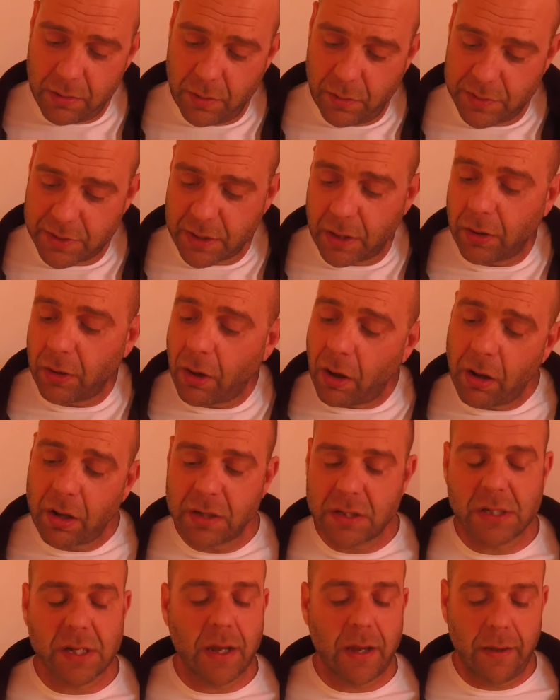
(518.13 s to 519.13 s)
who was a
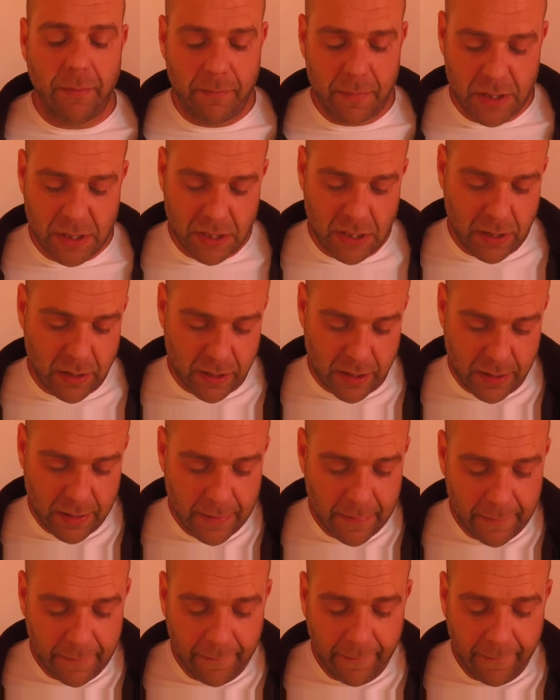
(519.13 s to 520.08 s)
longtime missionary,